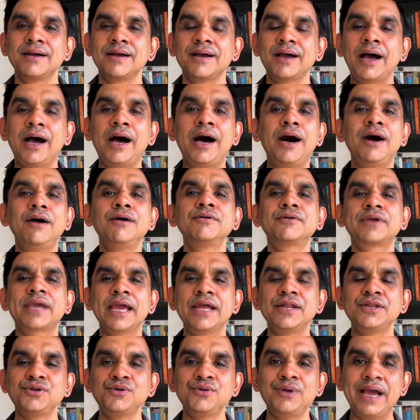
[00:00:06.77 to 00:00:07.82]
How
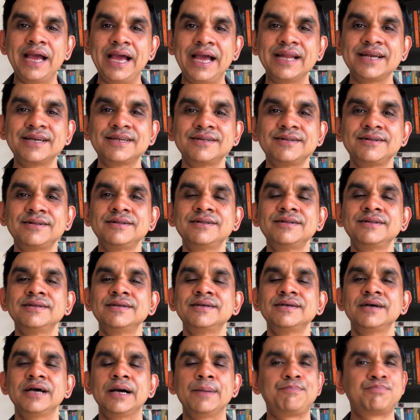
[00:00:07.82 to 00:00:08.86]
can you handle
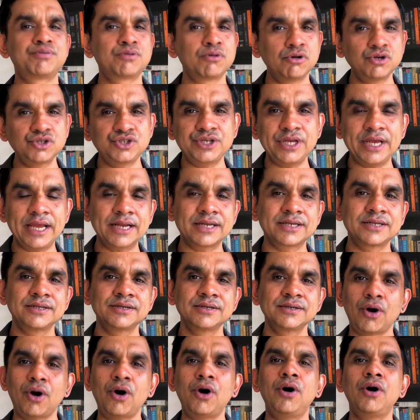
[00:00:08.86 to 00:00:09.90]
a project
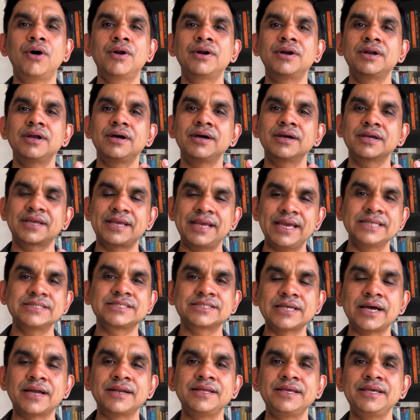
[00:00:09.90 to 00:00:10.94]
or a case
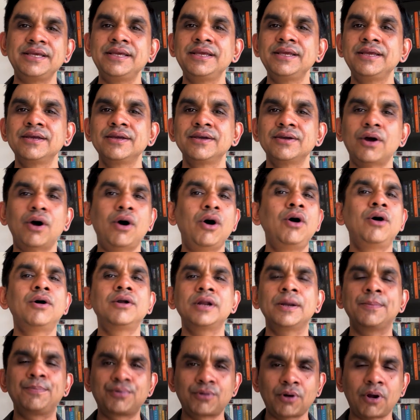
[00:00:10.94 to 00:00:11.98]
study or
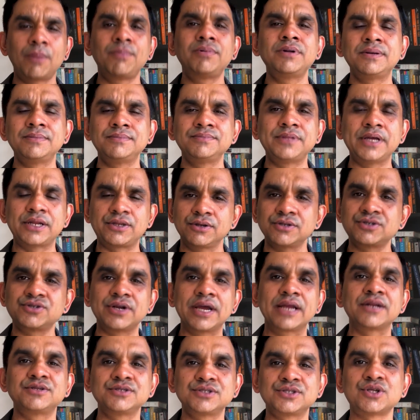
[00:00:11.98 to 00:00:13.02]
a problem that you're
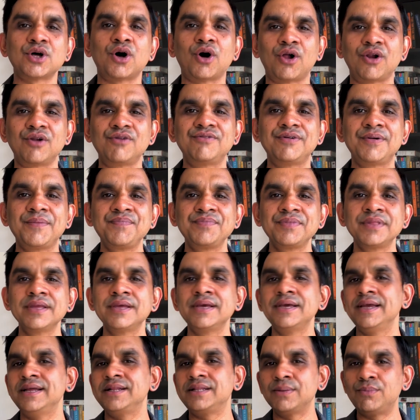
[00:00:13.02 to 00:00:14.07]
trying to solve
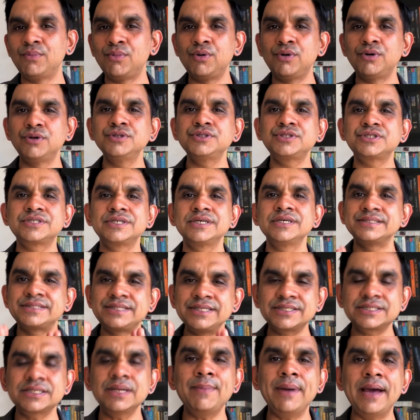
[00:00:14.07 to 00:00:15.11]
in the most
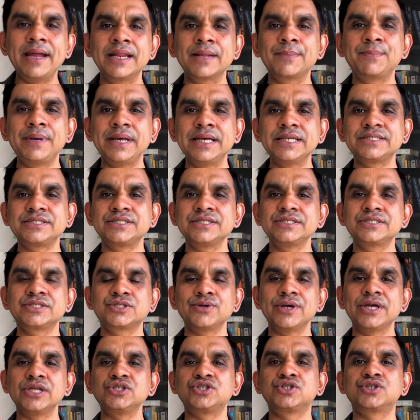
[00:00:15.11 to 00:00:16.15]
systematic basis
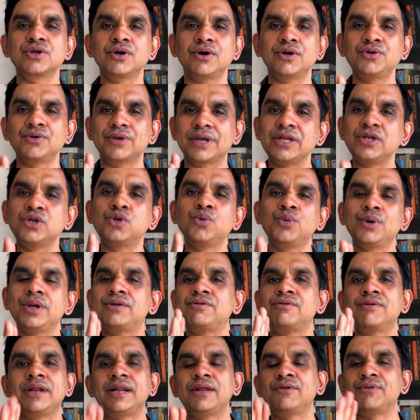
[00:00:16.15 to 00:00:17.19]
to ensure you can do it
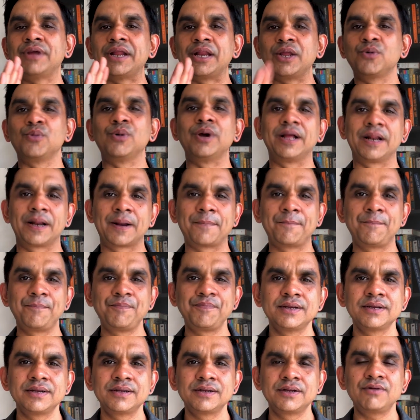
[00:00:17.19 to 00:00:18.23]
really well.
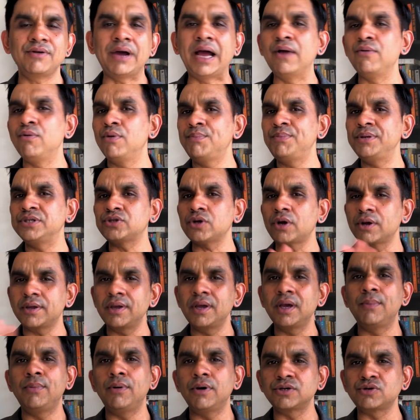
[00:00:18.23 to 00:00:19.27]
Now, I won't be
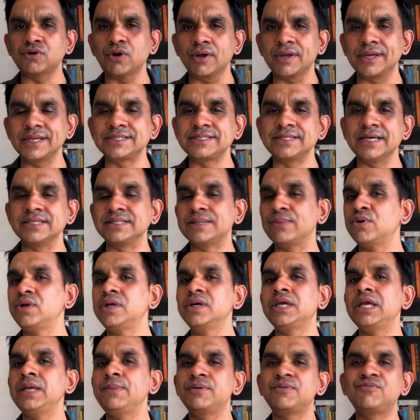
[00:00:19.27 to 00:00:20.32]
talking about rocket science. I'm going
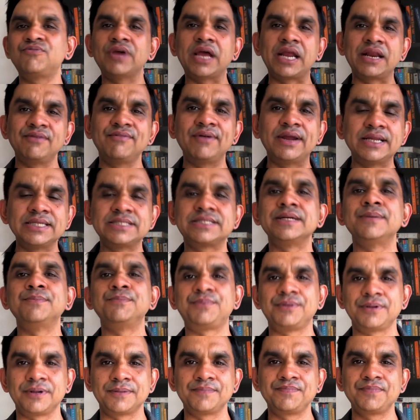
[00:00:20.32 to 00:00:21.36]
to keep it very
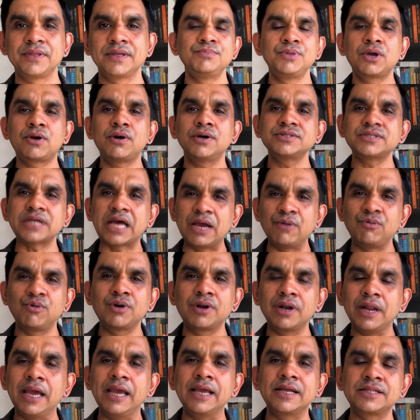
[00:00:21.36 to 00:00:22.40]
simple because I would
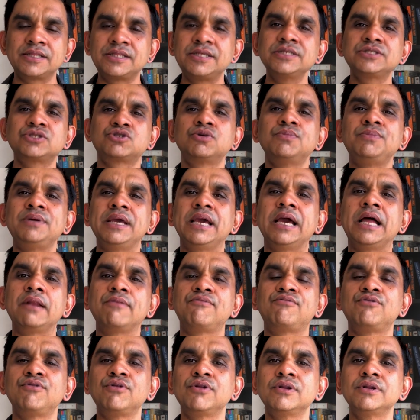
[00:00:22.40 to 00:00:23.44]
like this to be
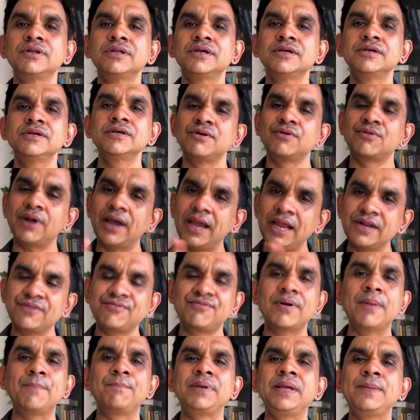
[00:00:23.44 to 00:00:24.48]
helpful right
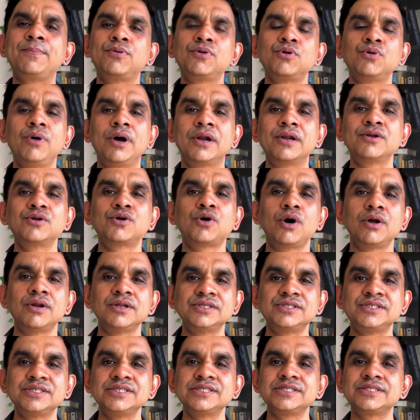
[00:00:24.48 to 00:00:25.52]
from people who are in
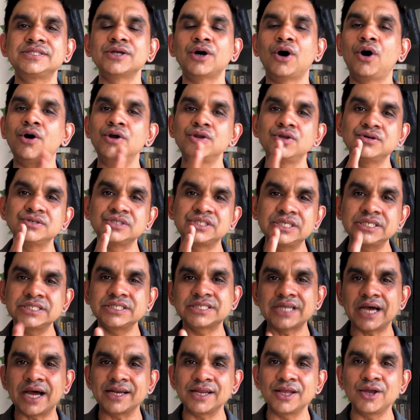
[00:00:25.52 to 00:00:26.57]
colleges or you're just
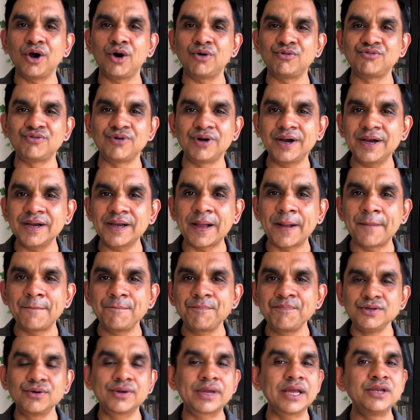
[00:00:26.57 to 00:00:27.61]
starting off work.
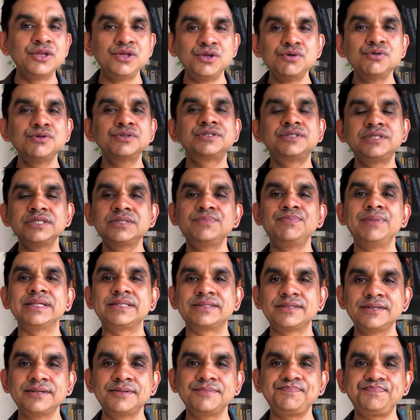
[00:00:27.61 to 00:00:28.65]
You can use this
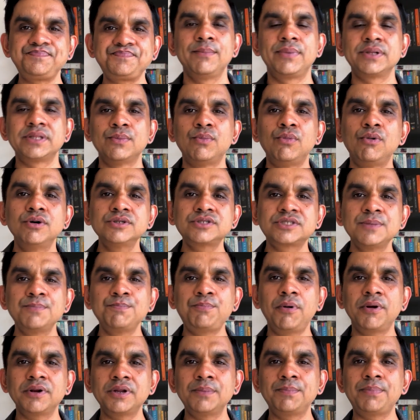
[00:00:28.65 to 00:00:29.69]
method. But the most
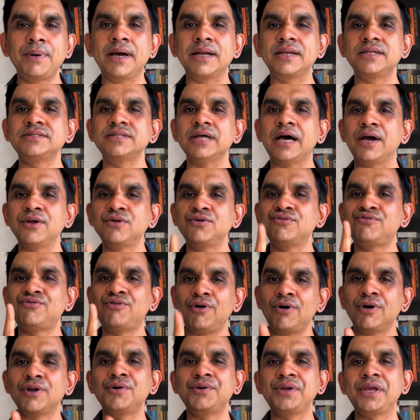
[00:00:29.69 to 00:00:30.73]
important part is, are you
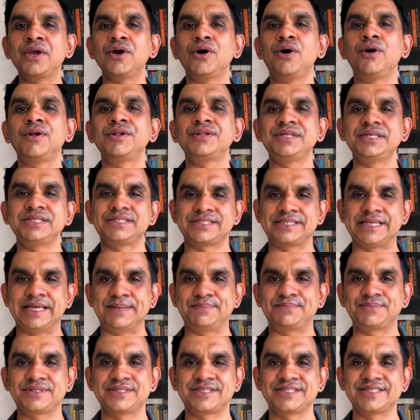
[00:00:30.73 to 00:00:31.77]
following all these
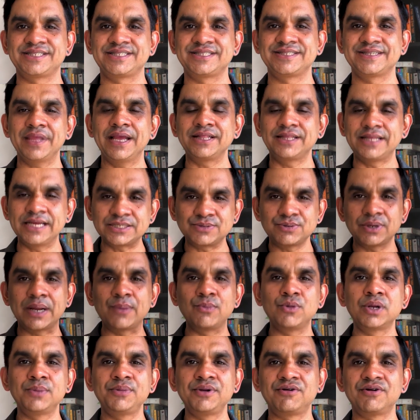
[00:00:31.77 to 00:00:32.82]
steps? And that's what I'm
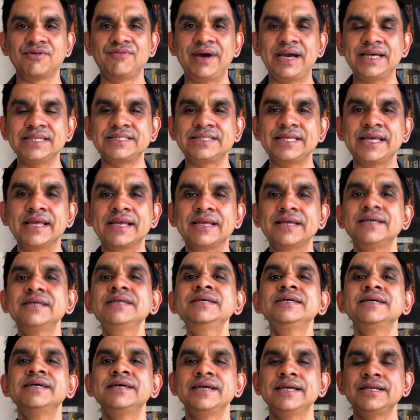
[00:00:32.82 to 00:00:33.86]
going to be revising
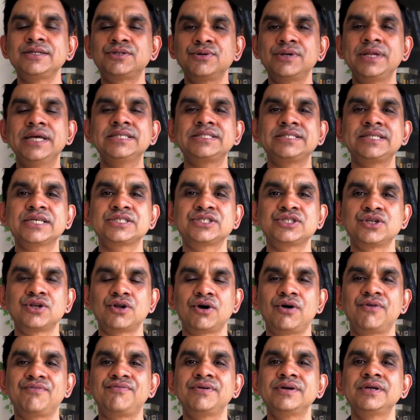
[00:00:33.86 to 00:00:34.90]
in today's section
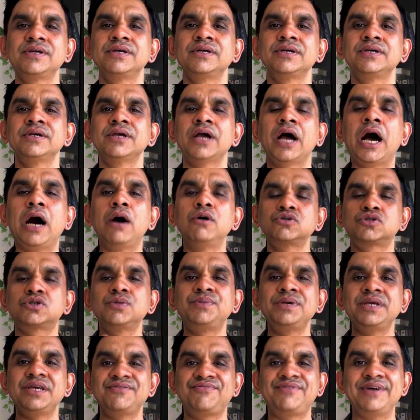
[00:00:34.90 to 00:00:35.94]
of how to
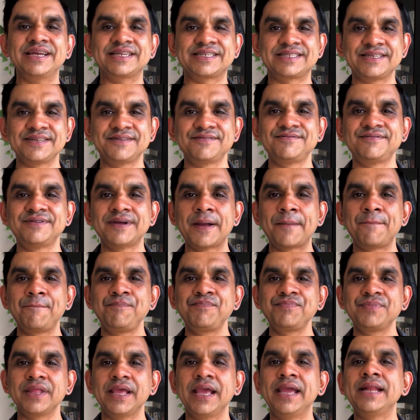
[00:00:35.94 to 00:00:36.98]
be effective
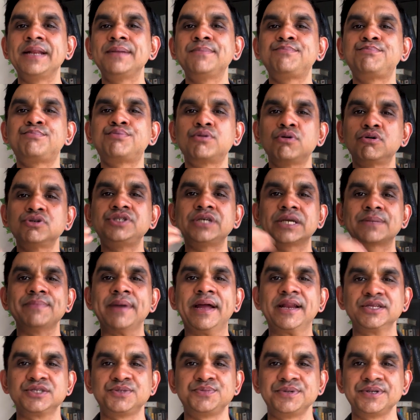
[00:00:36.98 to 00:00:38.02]
in project
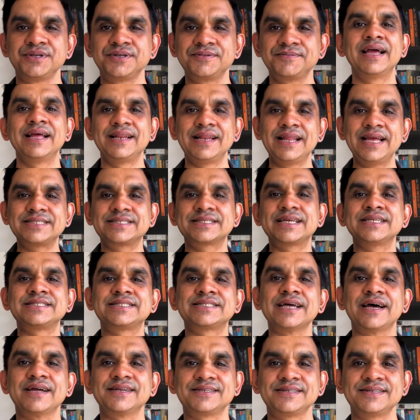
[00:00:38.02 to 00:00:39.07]
management. Let's get
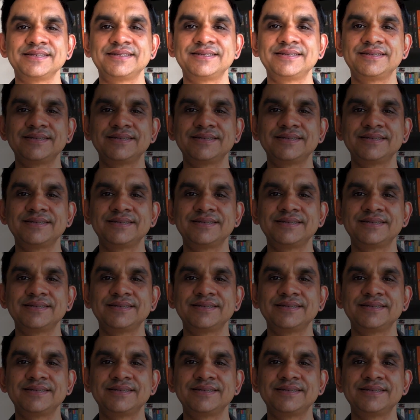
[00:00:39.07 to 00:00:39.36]
started.